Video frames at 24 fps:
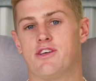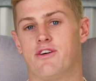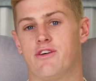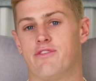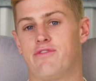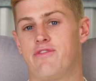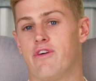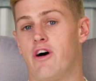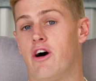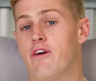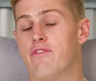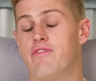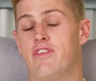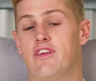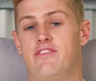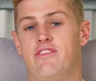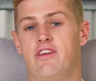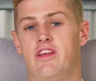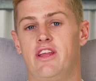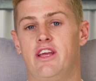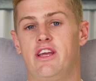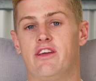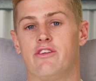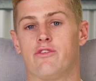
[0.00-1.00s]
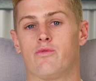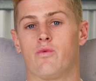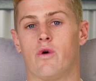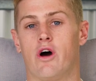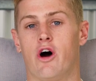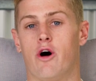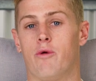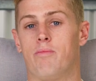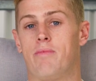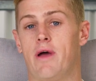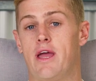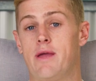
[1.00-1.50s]
of the city as
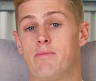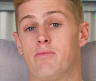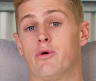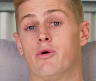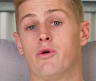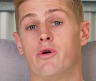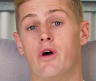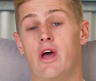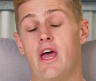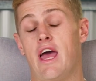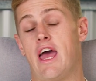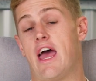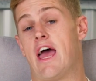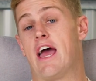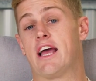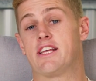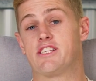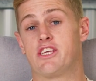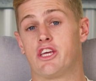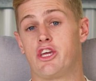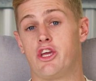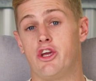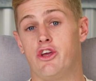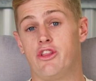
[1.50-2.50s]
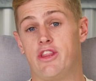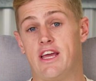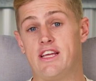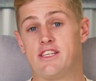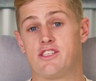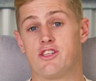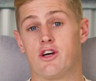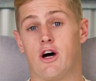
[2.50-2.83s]
well, people execute these